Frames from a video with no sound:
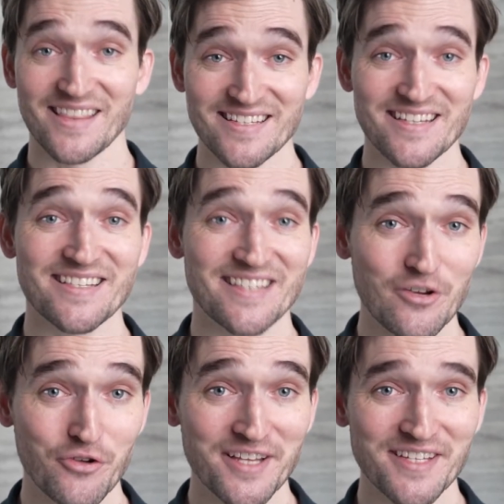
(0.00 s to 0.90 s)
This is
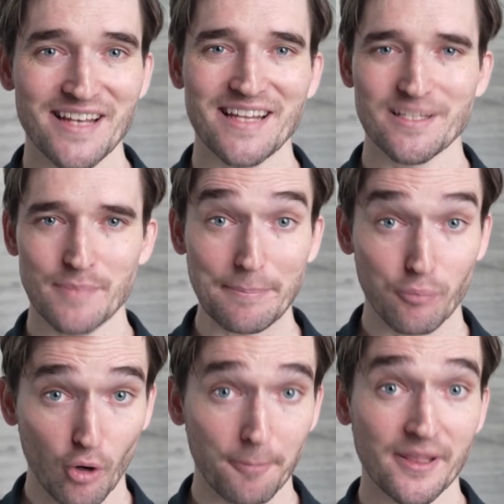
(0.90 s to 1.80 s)
serious and needs to be
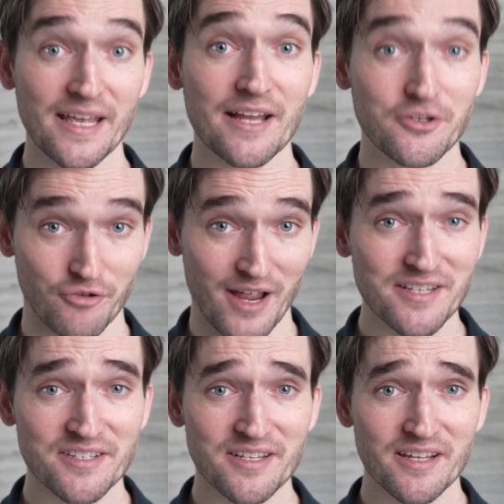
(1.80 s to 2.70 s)
properly
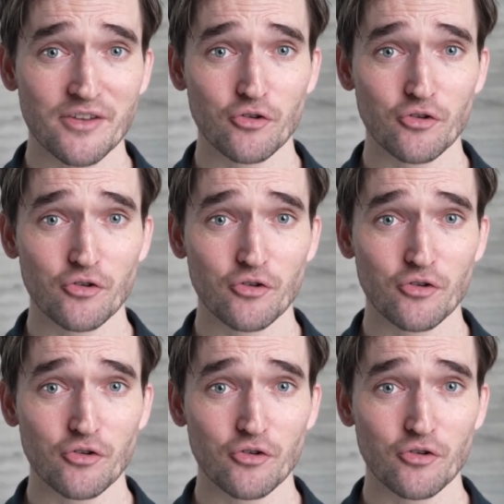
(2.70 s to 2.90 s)
addressed,